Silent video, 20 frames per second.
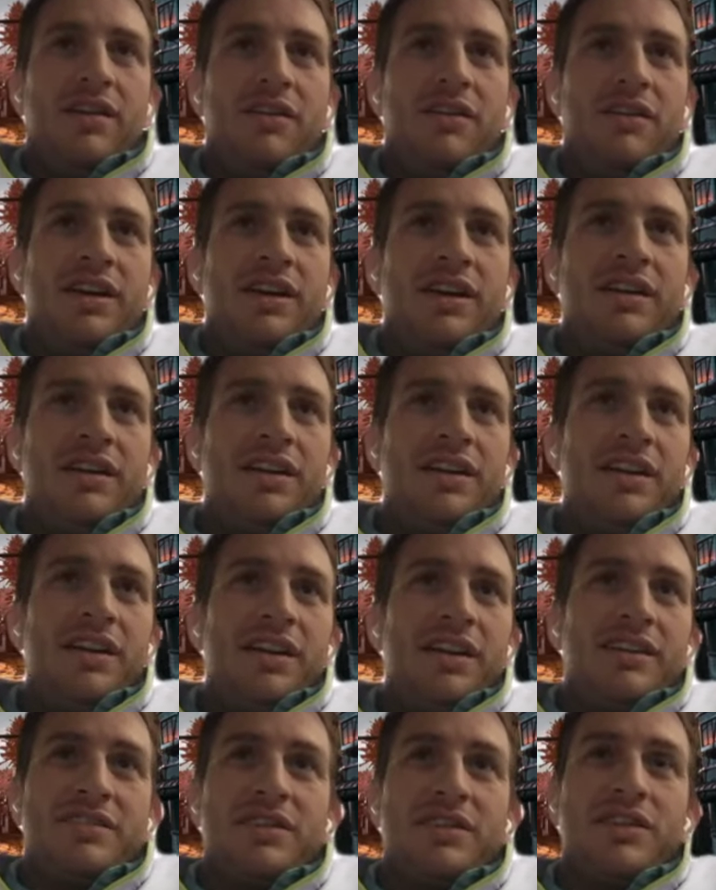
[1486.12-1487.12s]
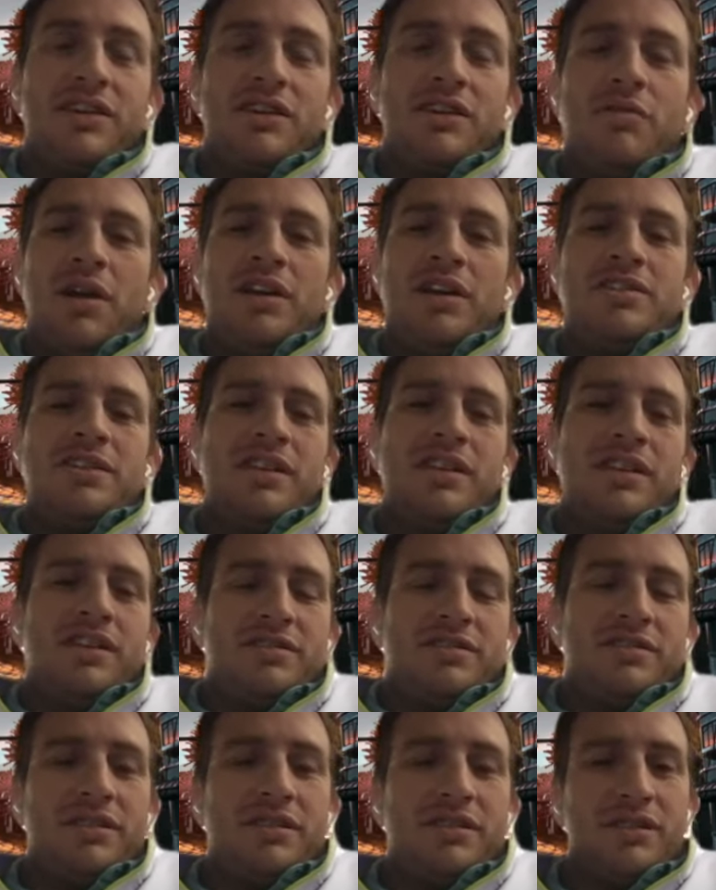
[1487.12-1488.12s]
know, it's a good question and
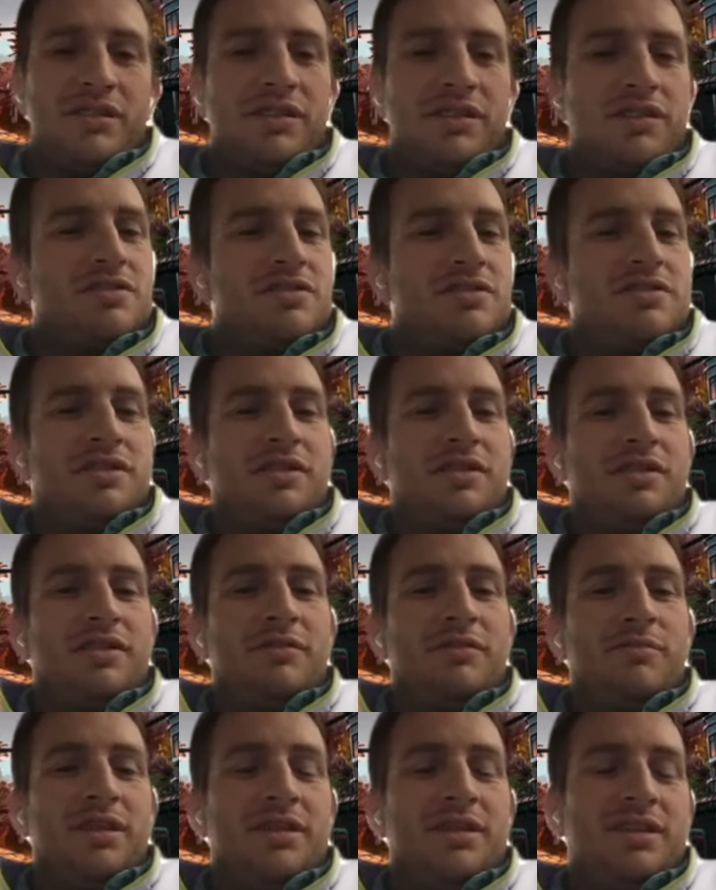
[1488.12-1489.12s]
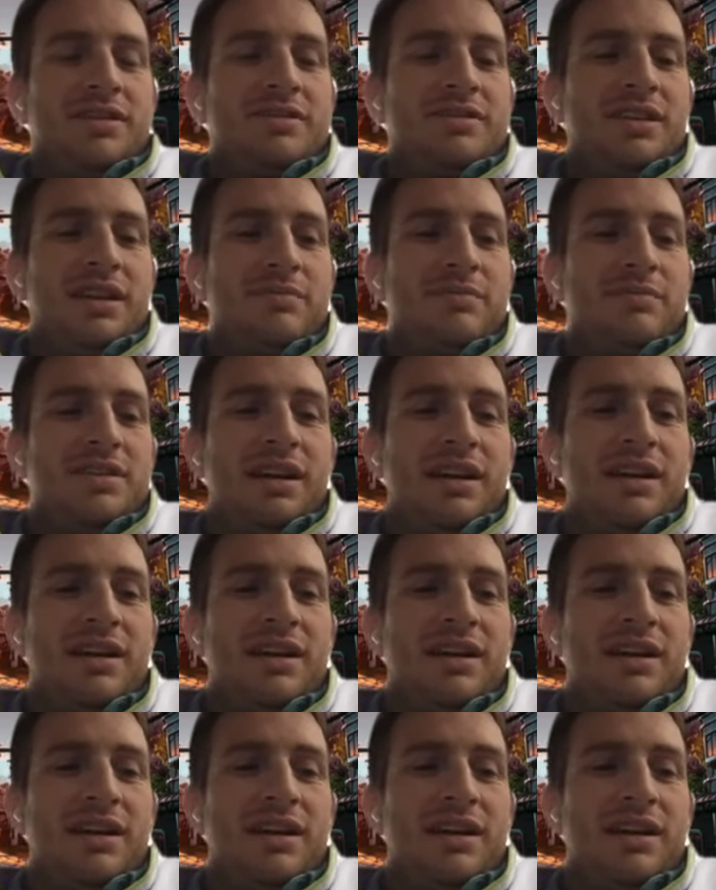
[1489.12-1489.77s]
it's a good concern, but at the same mm-hmm.